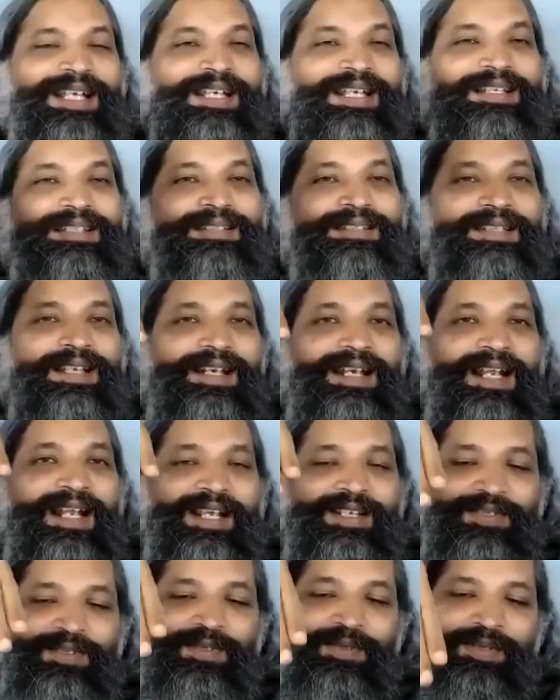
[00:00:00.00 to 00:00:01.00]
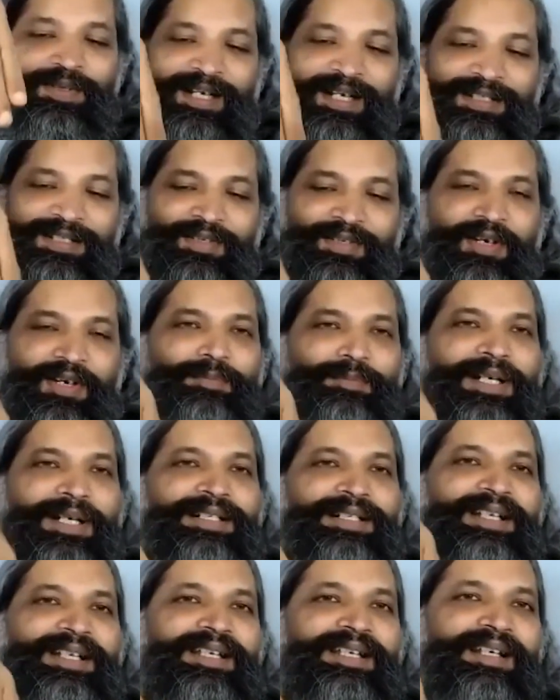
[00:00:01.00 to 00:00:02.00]
still has to rest on
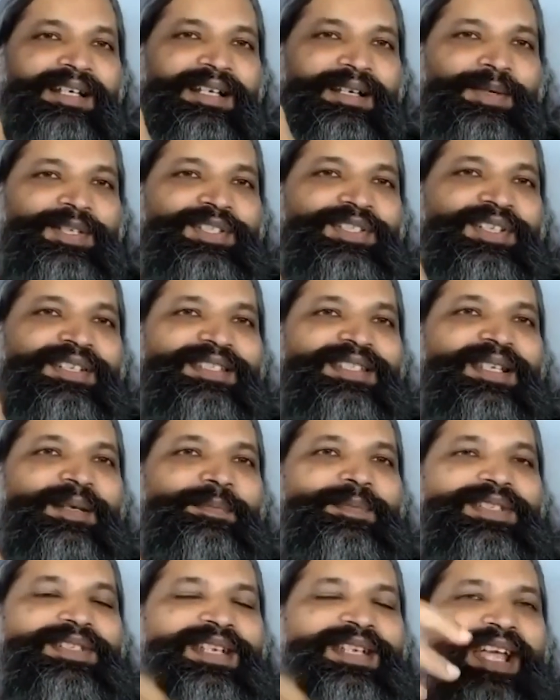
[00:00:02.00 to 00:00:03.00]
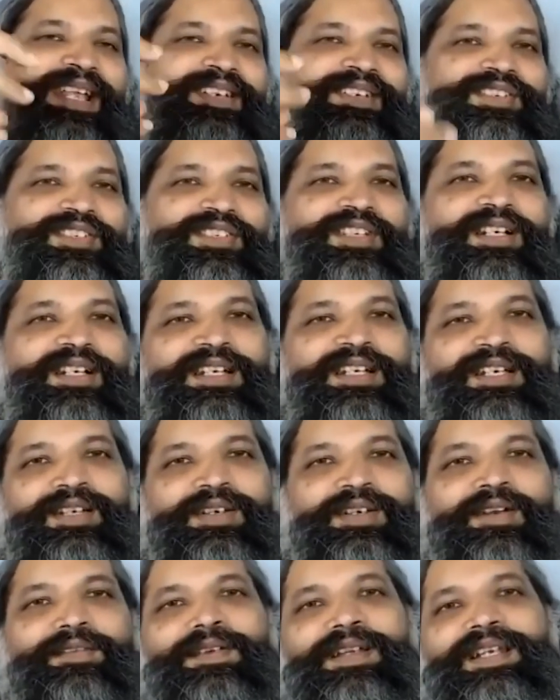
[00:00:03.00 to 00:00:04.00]
material which is substantially
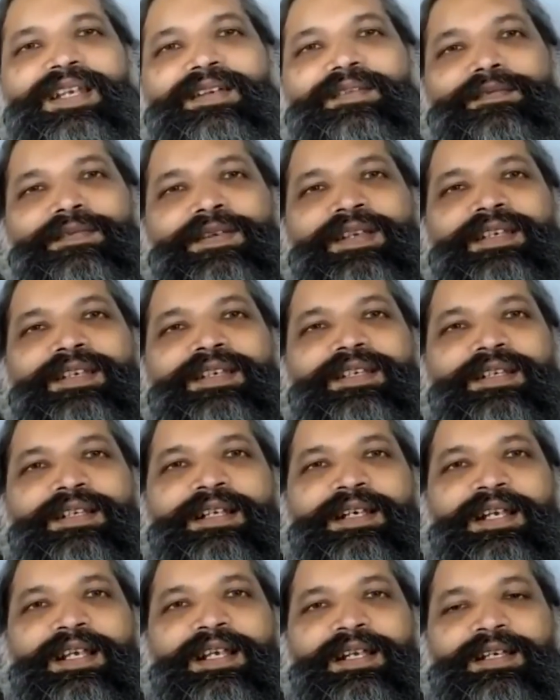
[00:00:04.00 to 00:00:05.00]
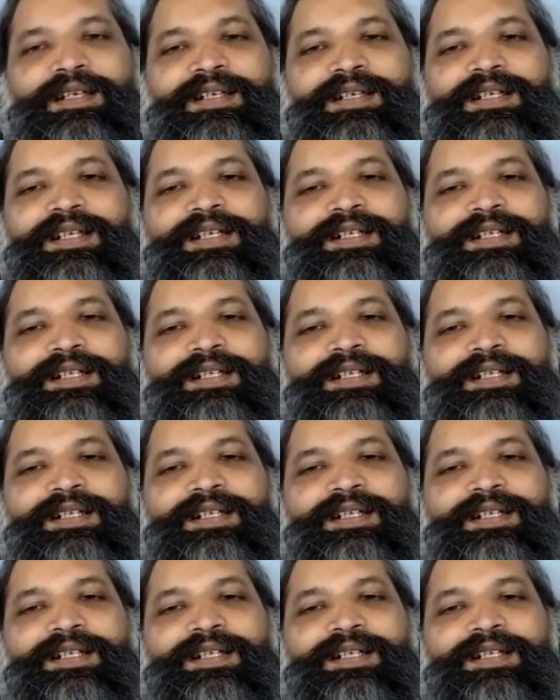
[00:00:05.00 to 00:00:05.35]
of an inferior grade,